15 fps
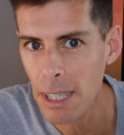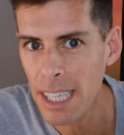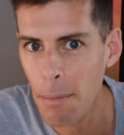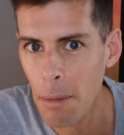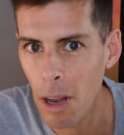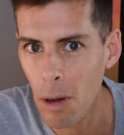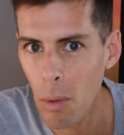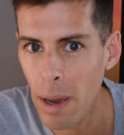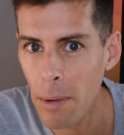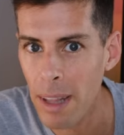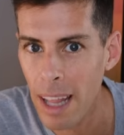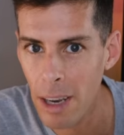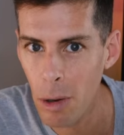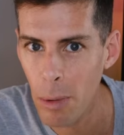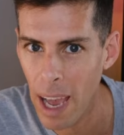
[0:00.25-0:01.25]
has come a long way with
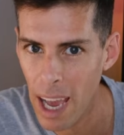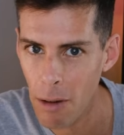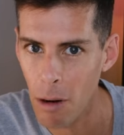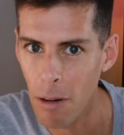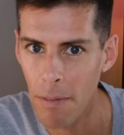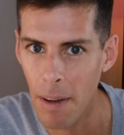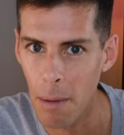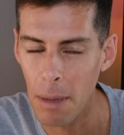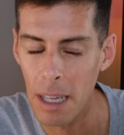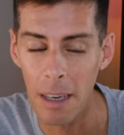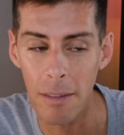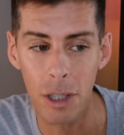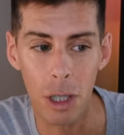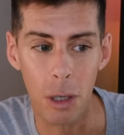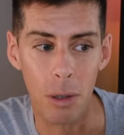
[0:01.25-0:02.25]
their new Aero family
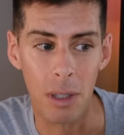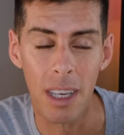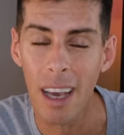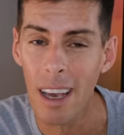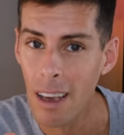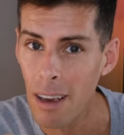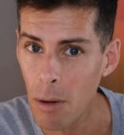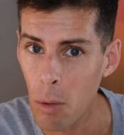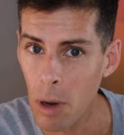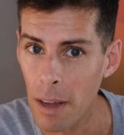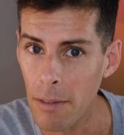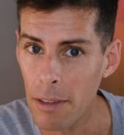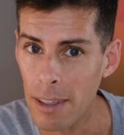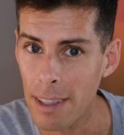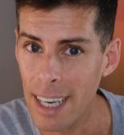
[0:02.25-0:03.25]
of shoes. What
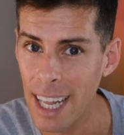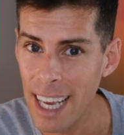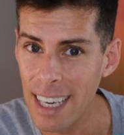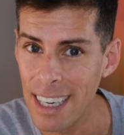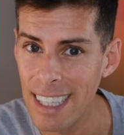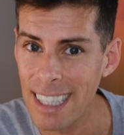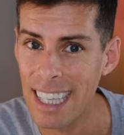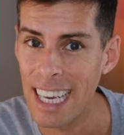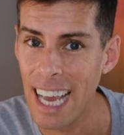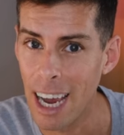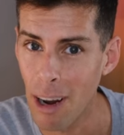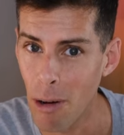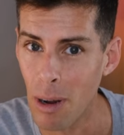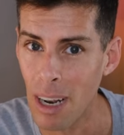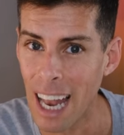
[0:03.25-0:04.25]
I've got today is the
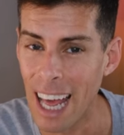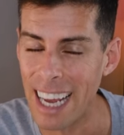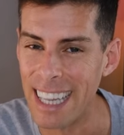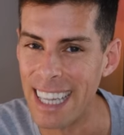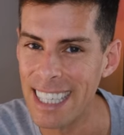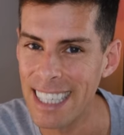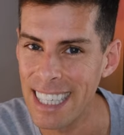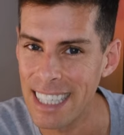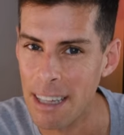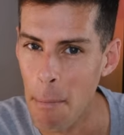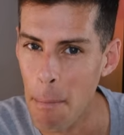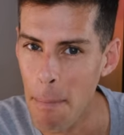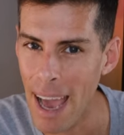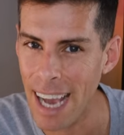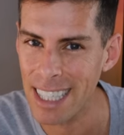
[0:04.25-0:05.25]
Aero Glide. This is the
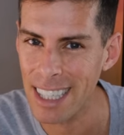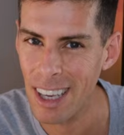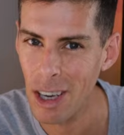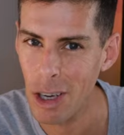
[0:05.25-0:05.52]
max